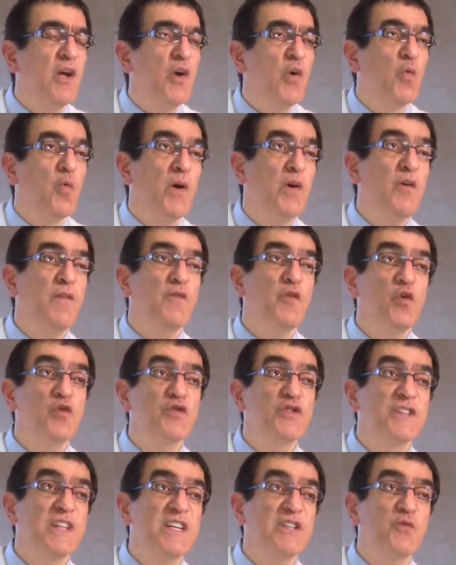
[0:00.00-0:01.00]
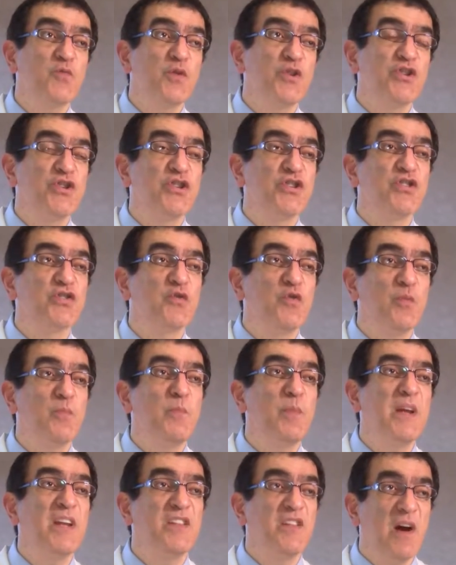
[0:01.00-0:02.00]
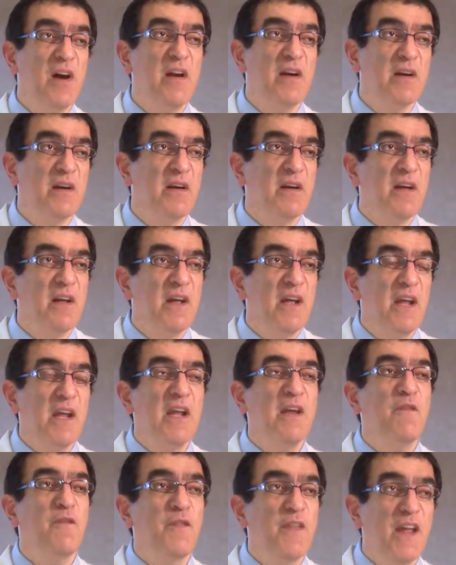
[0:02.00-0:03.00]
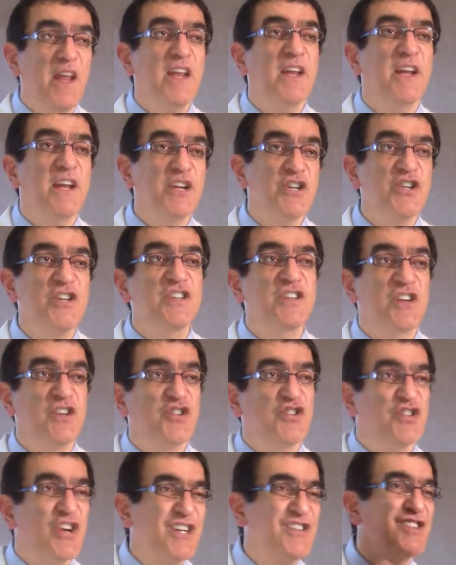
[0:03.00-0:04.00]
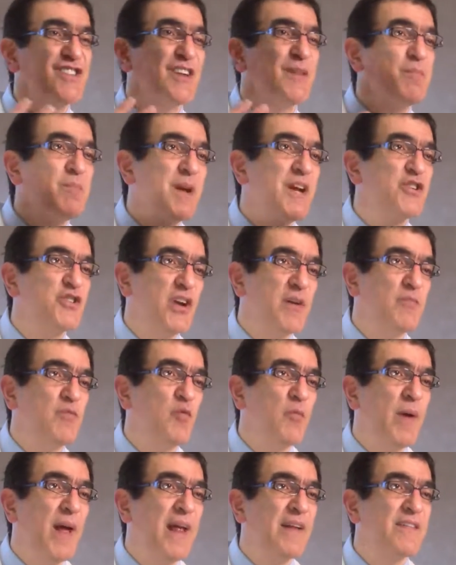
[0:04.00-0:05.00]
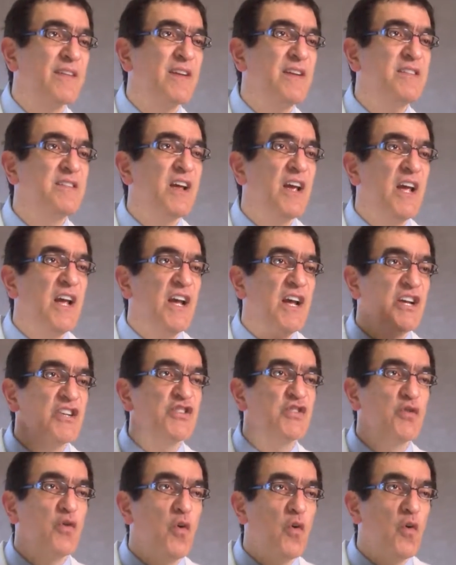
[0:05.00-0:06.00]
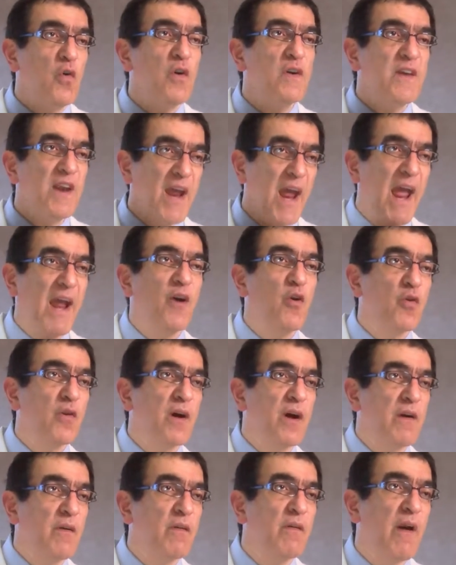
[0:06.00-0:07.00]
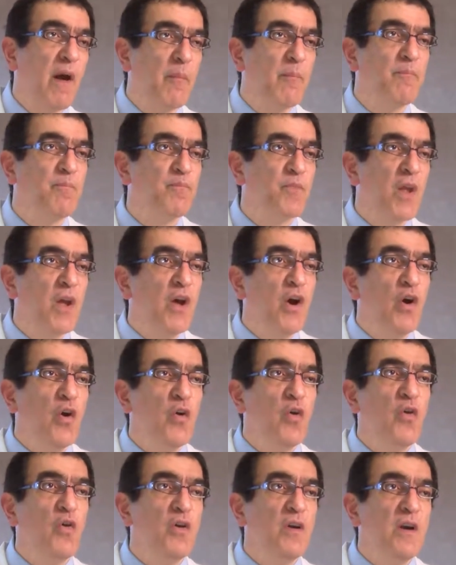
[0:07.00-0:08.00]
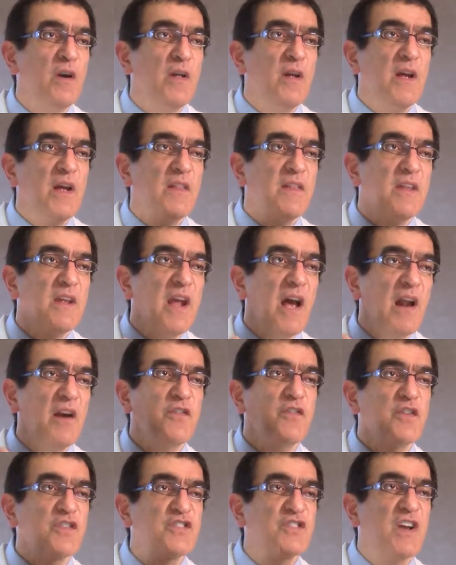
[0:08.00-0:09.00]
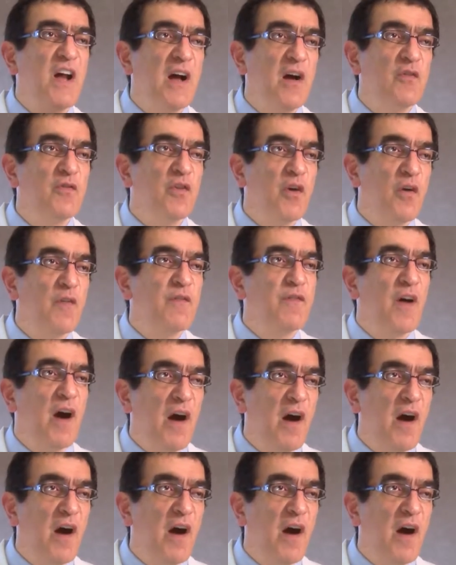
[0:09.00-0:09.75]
One of those tests which is could be done if the EKG suggesting major abnormalities is called echocardiogram or the ultrasound of the